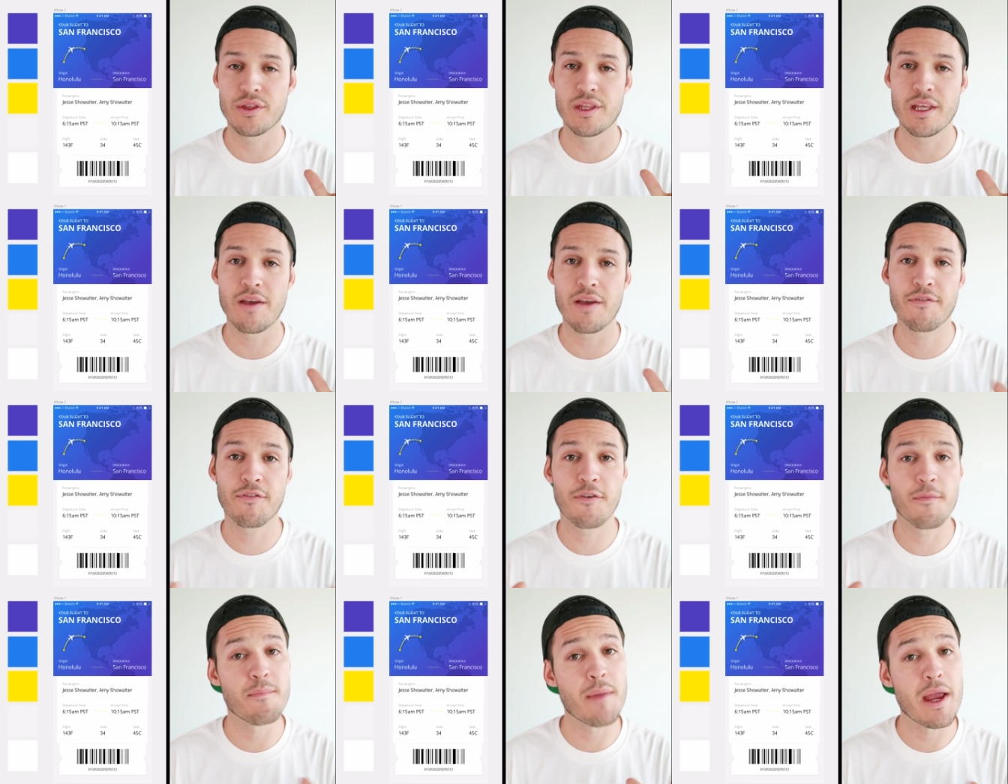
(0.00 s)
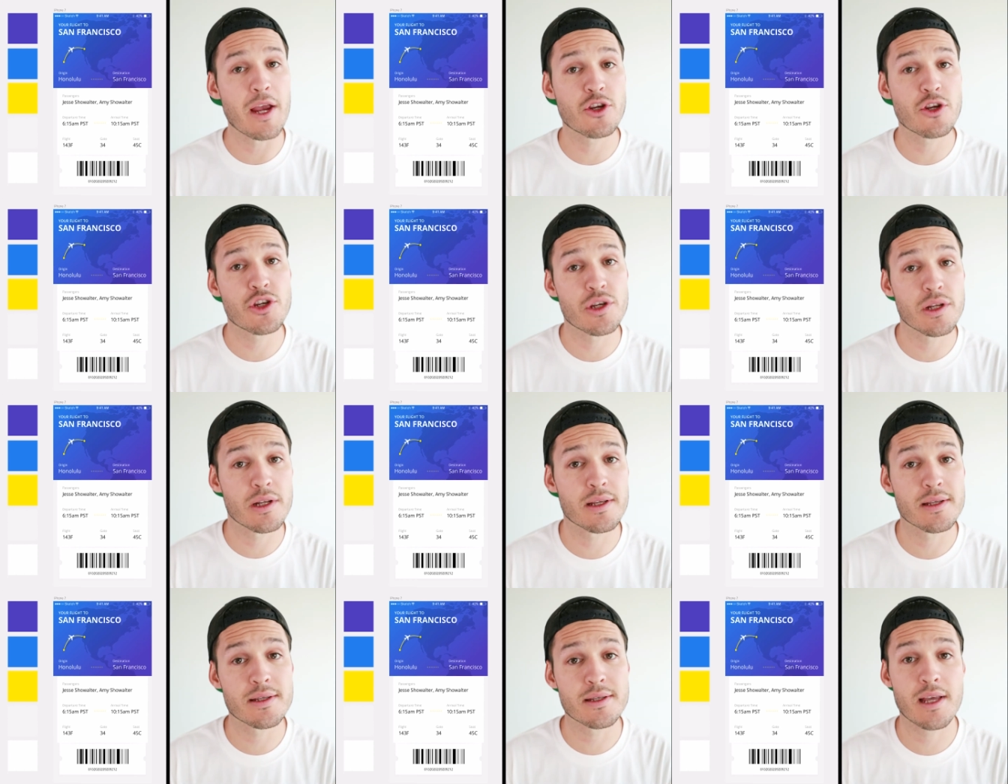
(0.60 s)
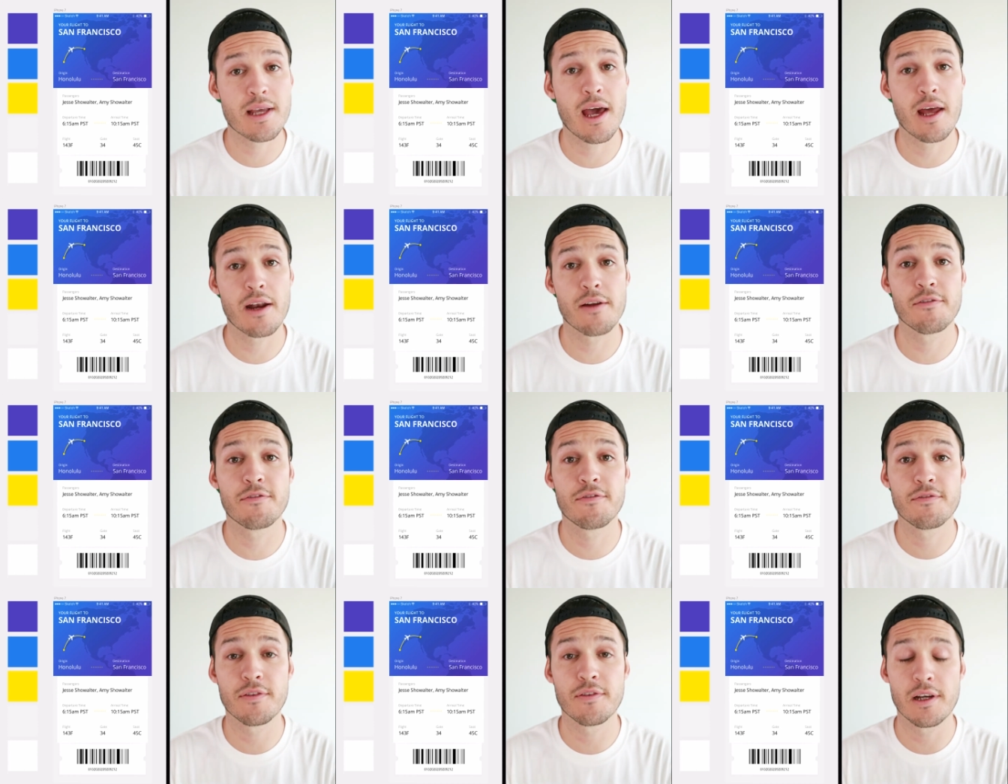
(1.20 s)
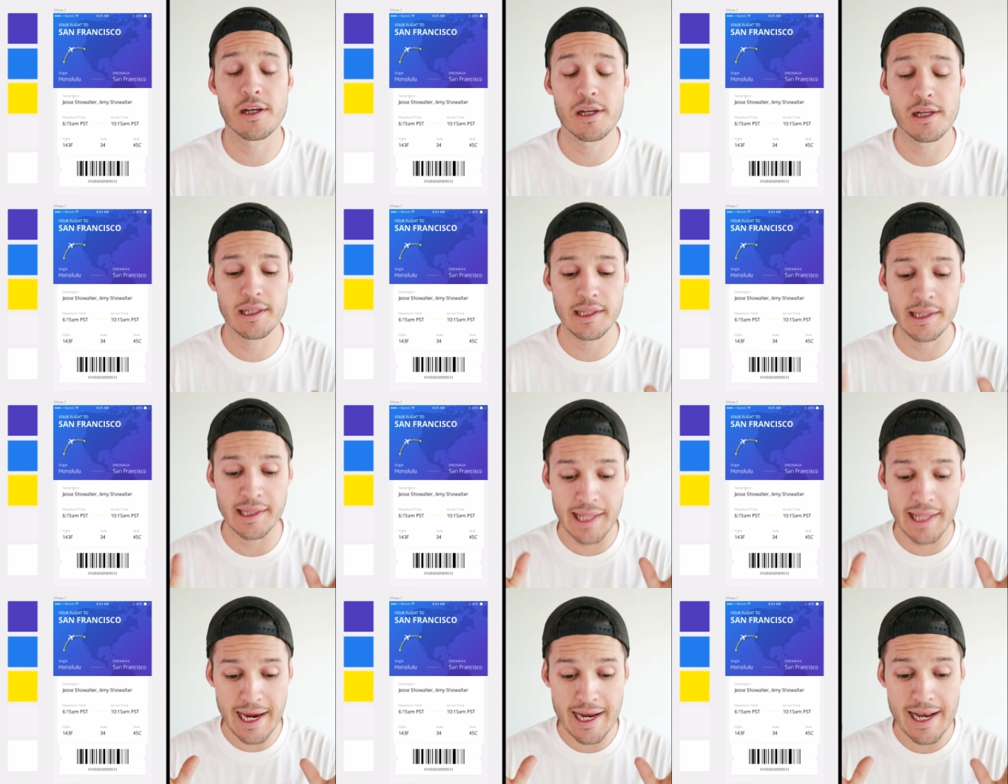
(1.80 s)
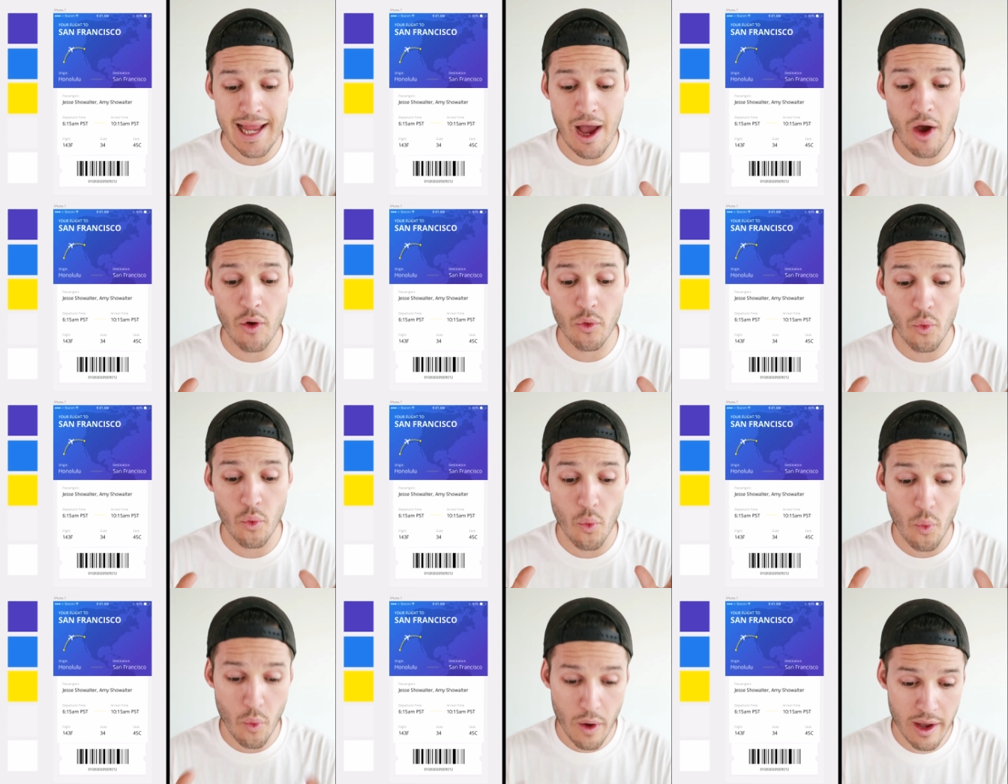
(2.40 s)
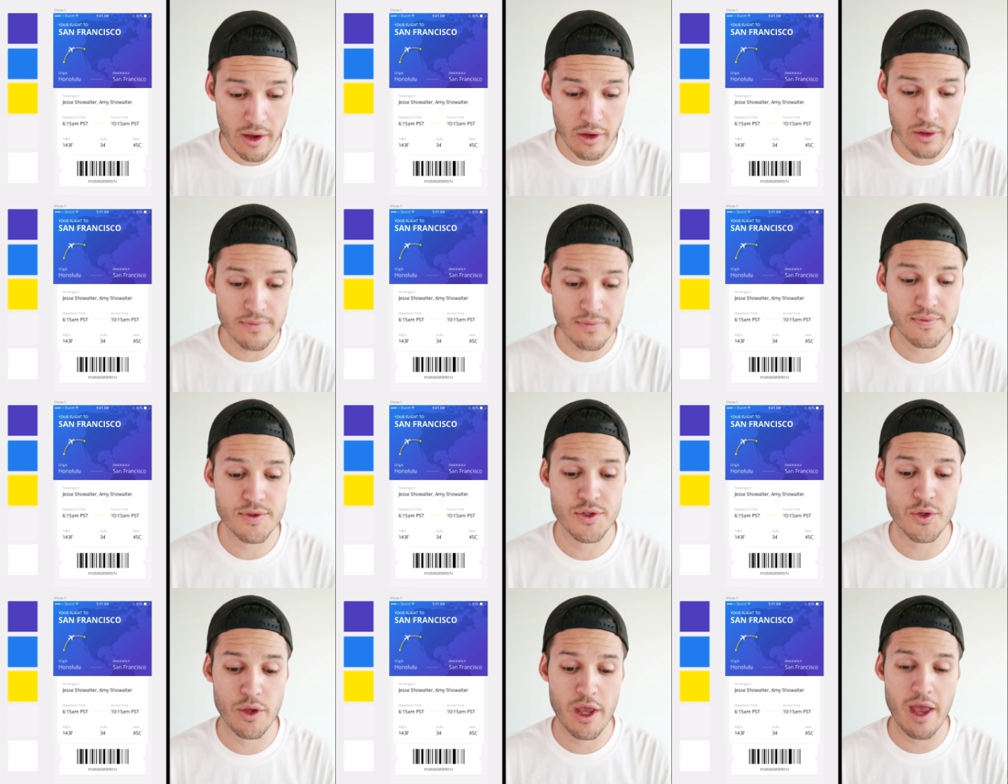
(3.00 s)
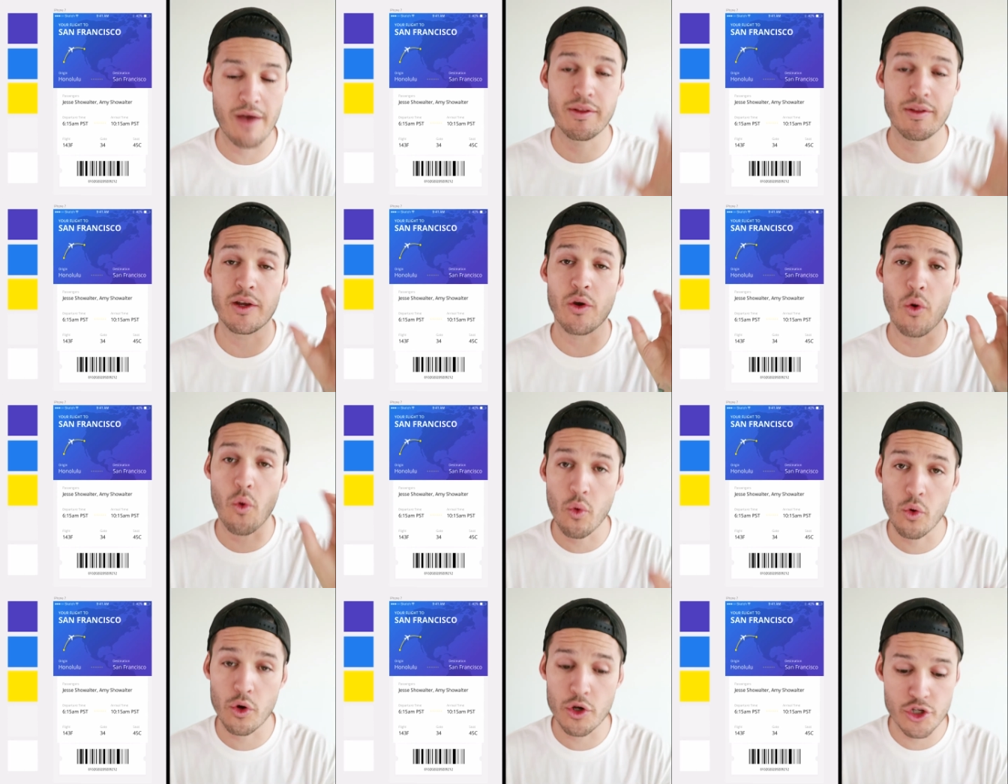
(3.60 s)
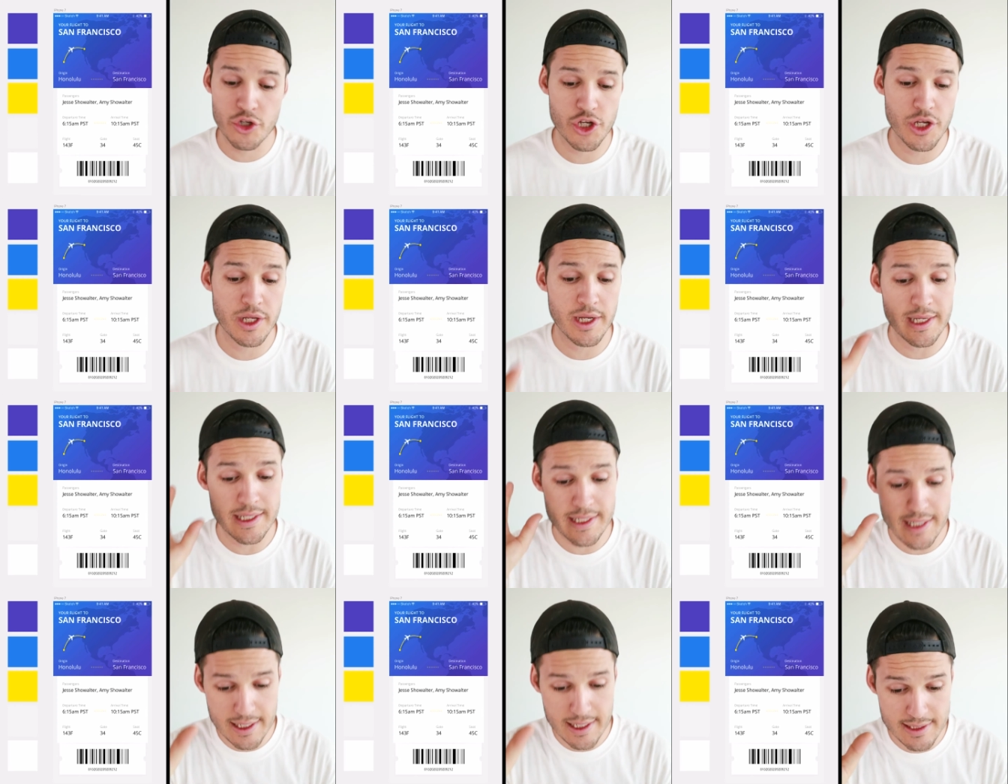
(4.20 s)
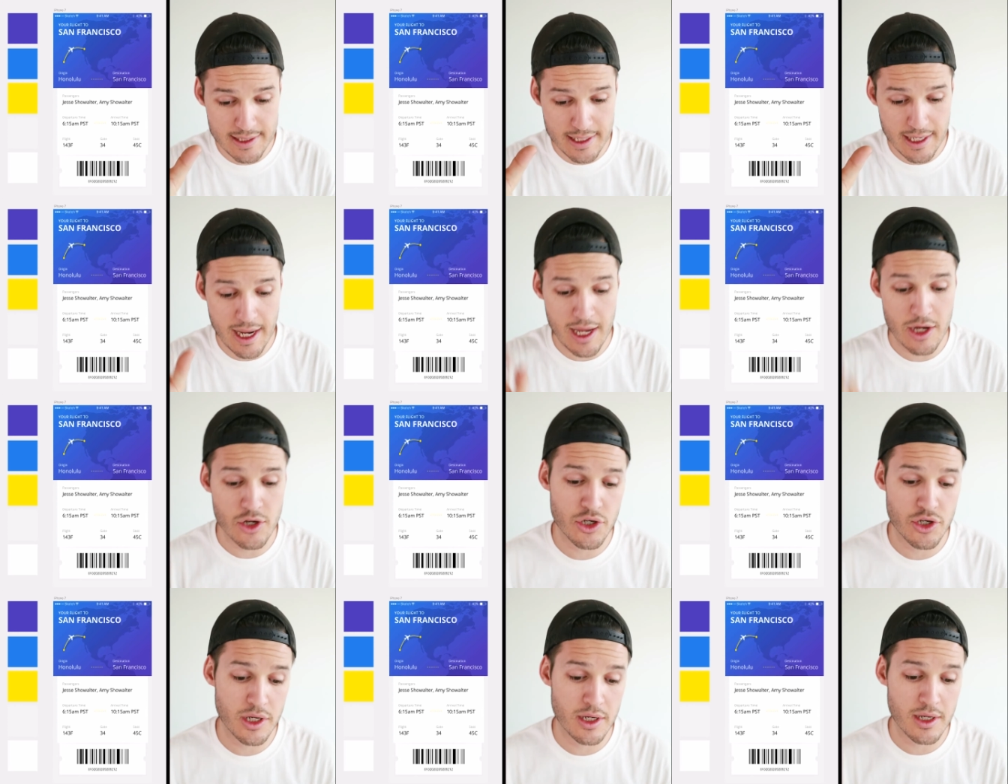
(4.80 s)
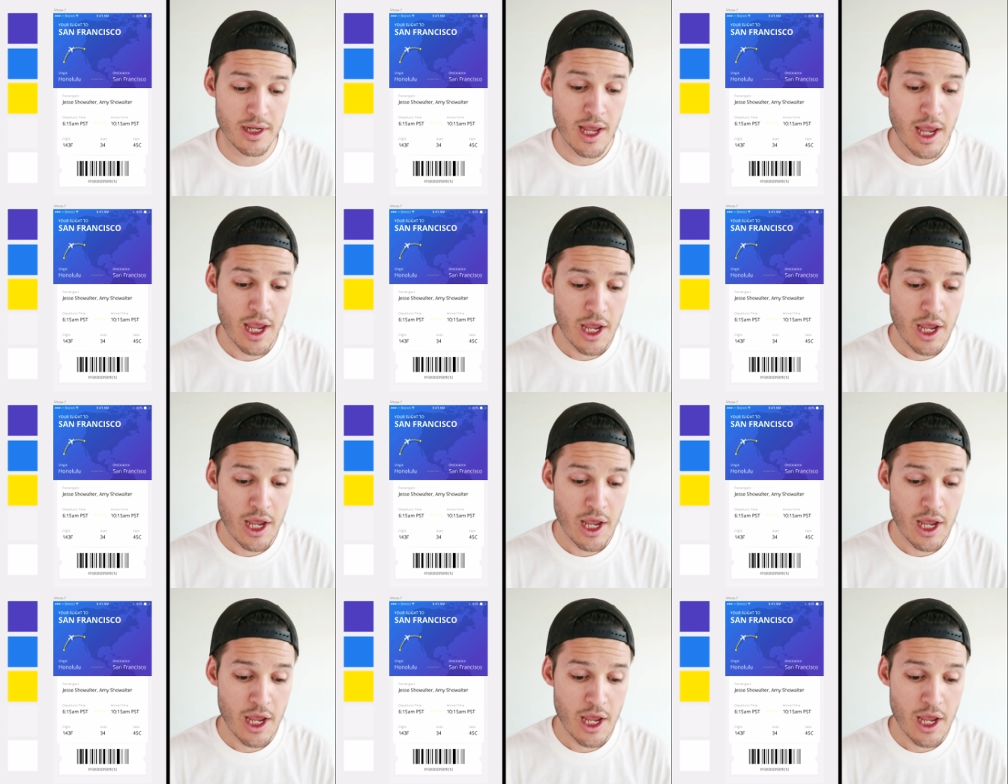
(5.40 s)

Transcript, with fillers: The information is kind of uh, laid out well. So you have like origin and destination.